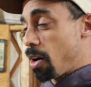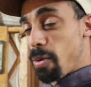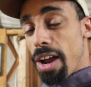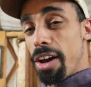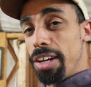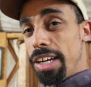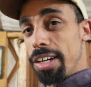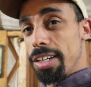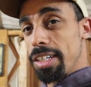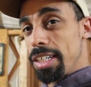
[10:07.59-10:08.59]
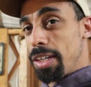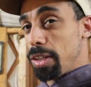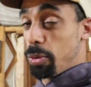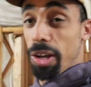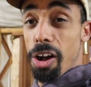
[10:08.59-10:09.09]
around here
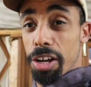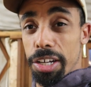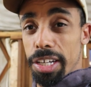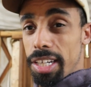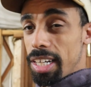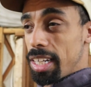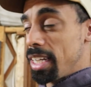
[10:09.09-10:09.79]
that we all could